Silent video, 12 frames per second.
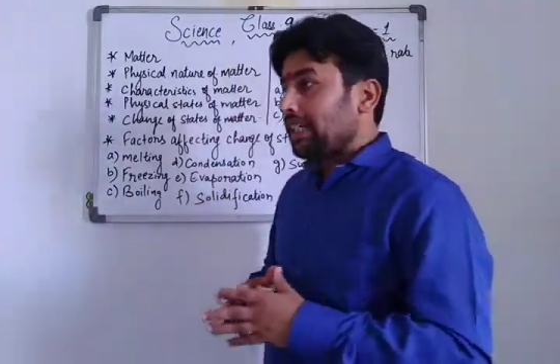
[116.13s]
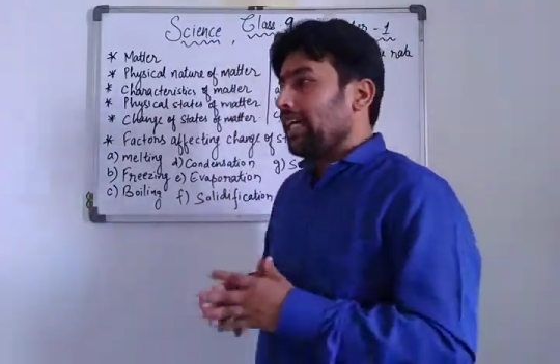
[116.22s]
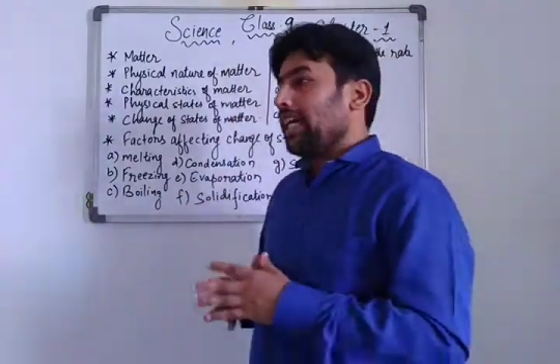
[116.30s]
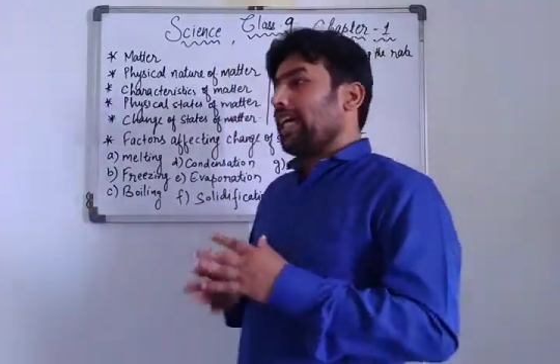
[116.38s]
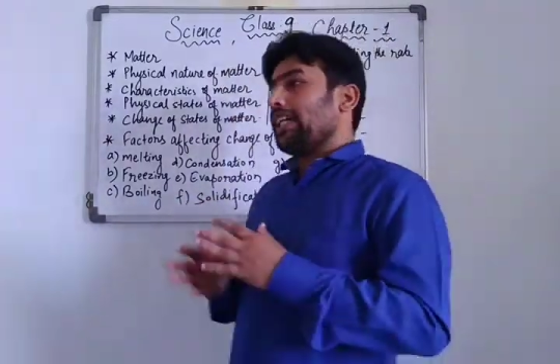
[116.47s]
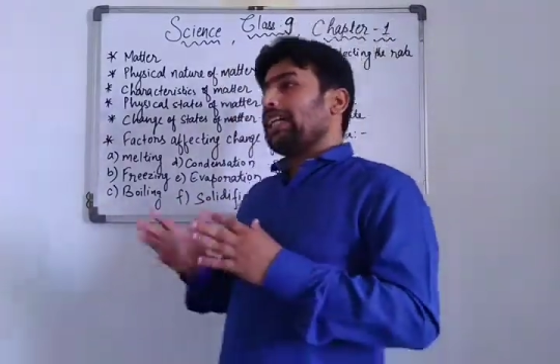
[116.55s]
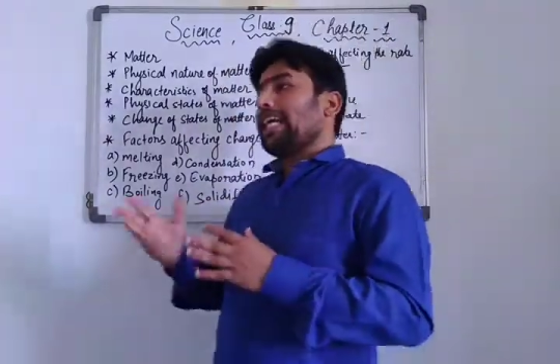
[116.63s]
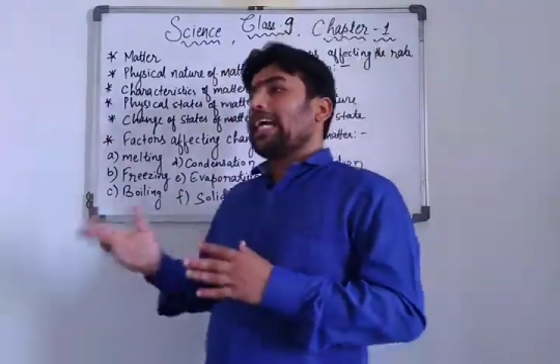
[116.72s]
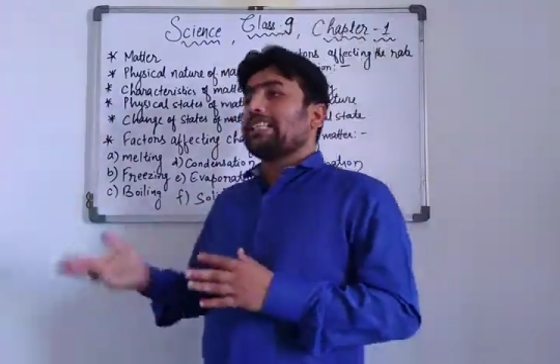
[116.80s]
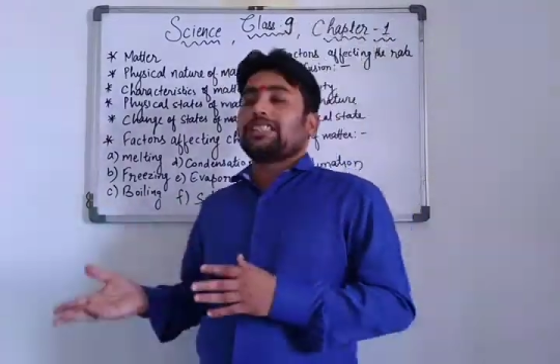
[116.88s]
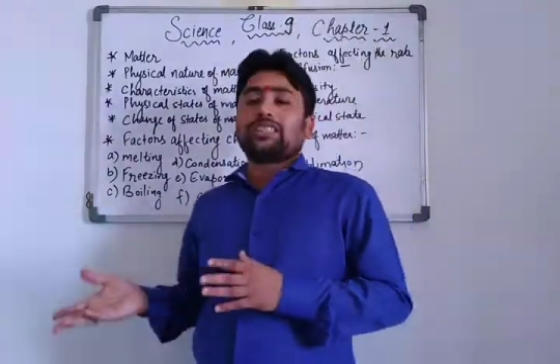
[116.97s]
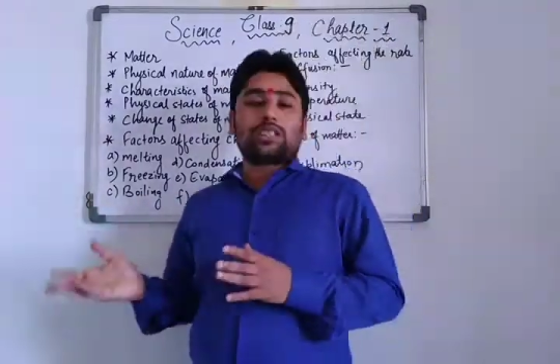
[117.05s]
and gas
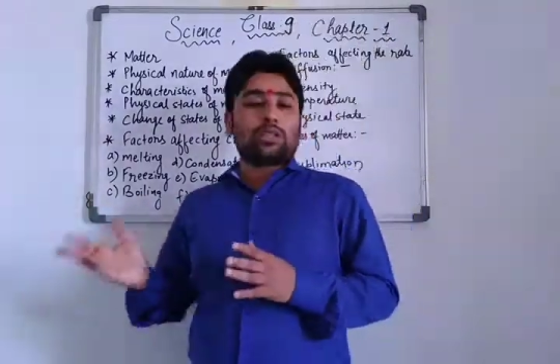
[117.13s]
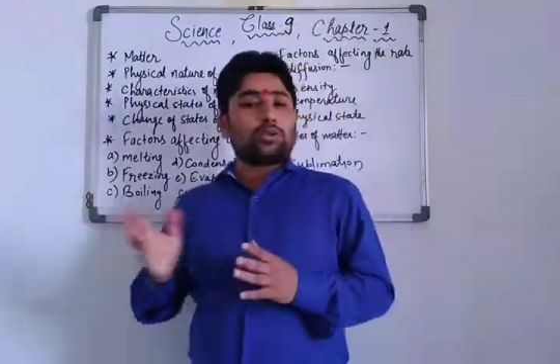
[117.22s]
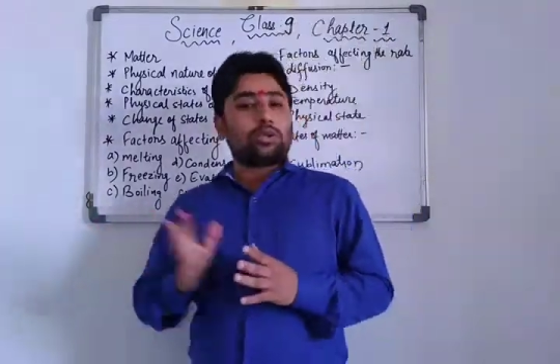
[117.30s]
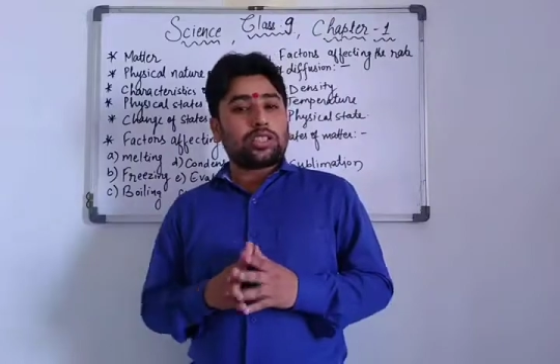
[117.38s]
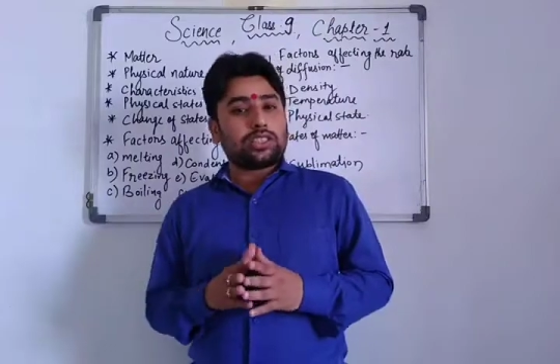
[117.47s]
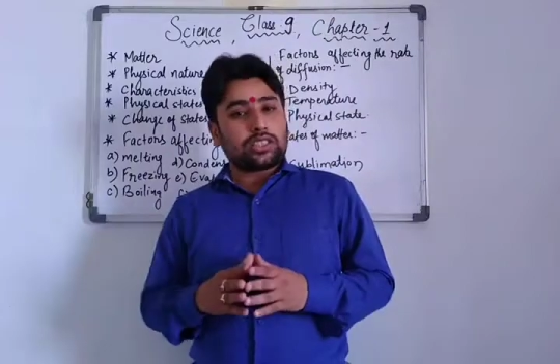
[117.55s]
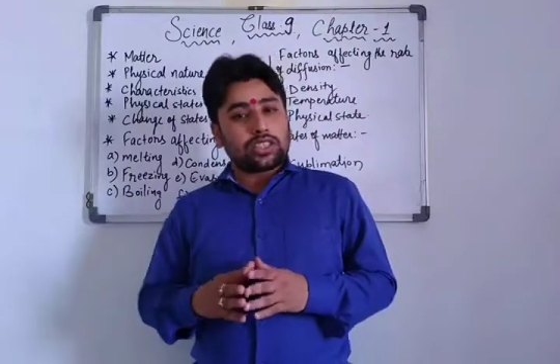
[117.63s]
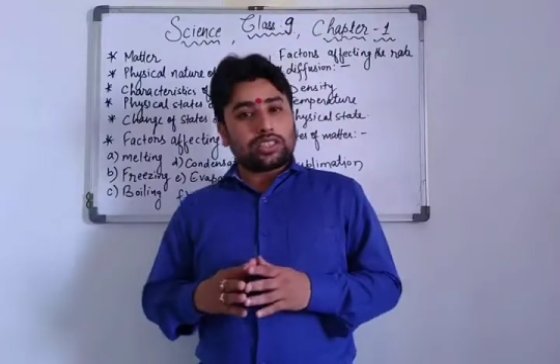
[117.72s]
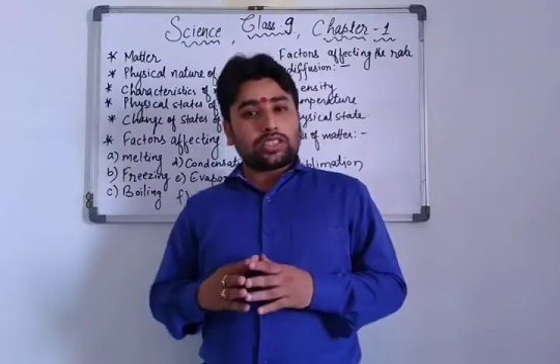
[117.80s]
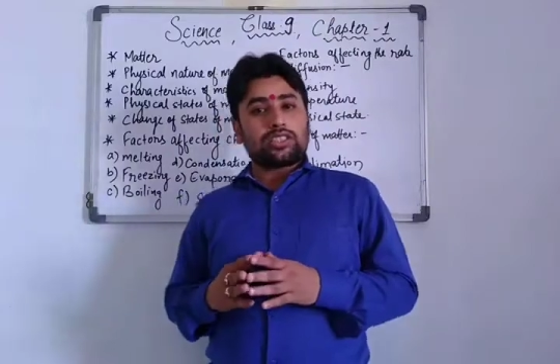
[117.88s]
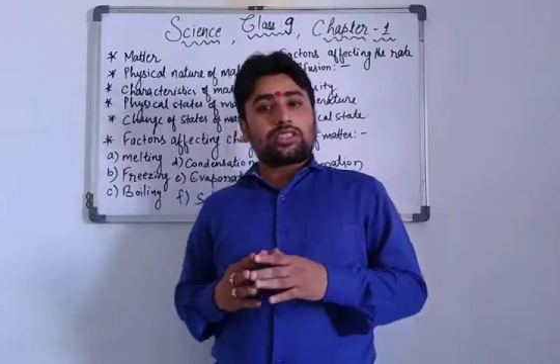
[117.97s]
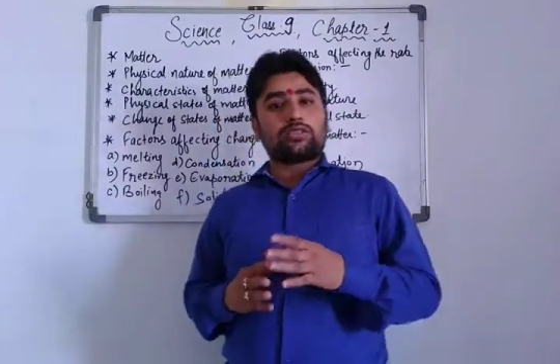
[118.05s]
is cooled, it changes
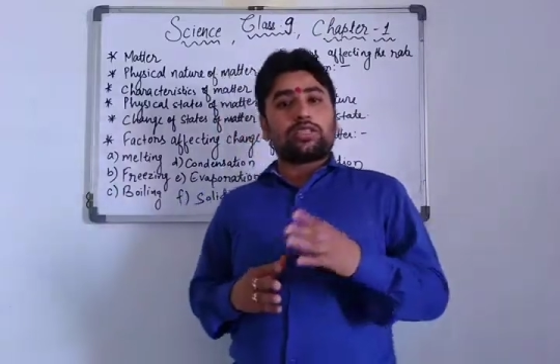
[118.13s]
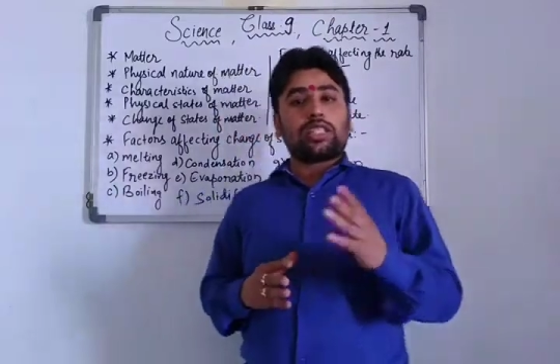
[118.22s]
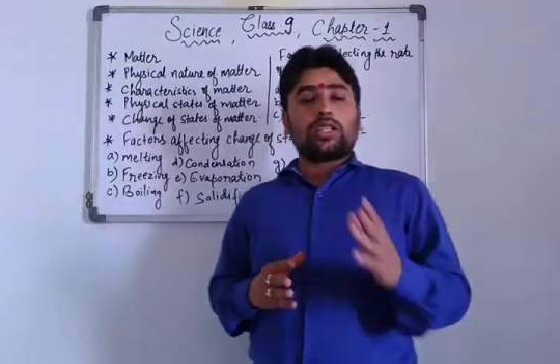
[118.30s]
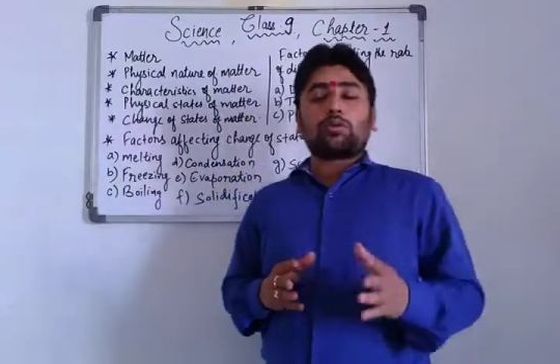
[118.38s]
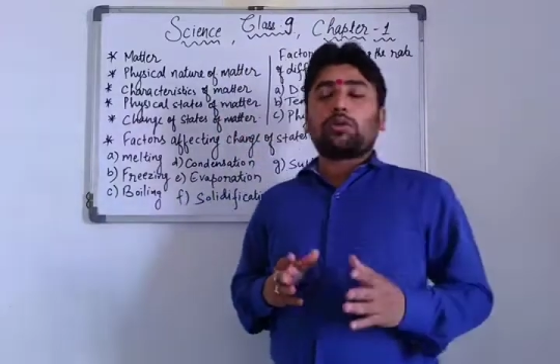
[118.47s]
into the liquid,